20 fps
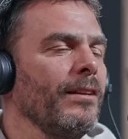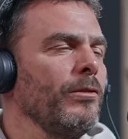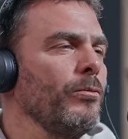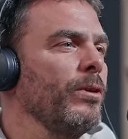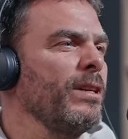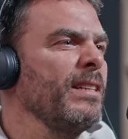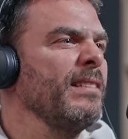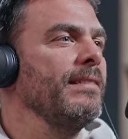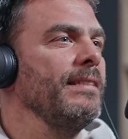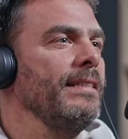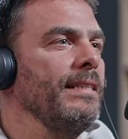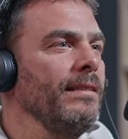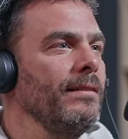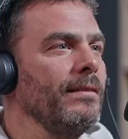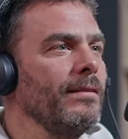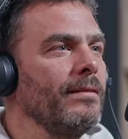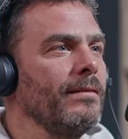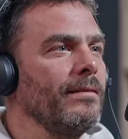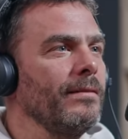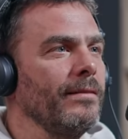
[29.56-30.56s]
That's what is
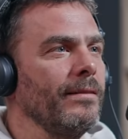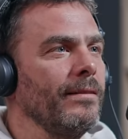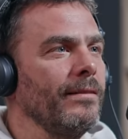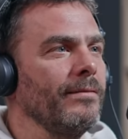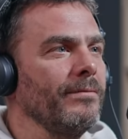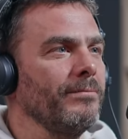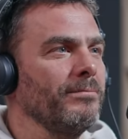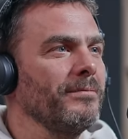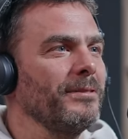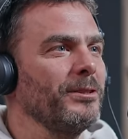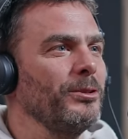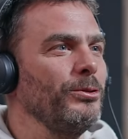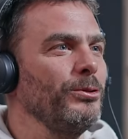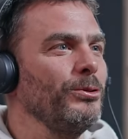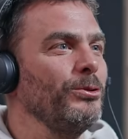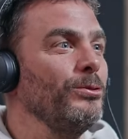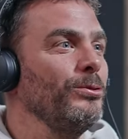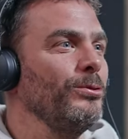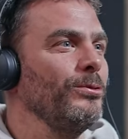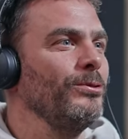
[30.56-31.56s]
needed to to
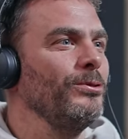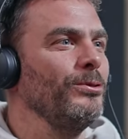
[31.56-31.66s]
to